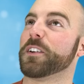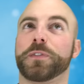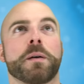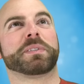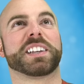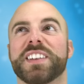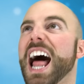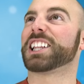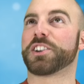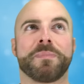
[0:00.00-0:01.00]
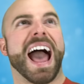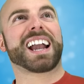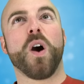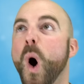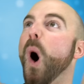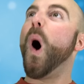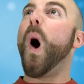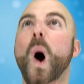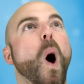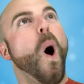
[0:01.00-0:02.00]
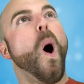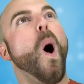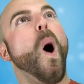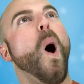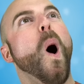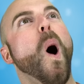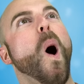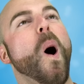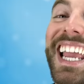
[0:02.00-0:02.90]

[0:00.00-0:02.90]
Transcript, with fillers: The flippers of knowledge are back. Ooh, ooh.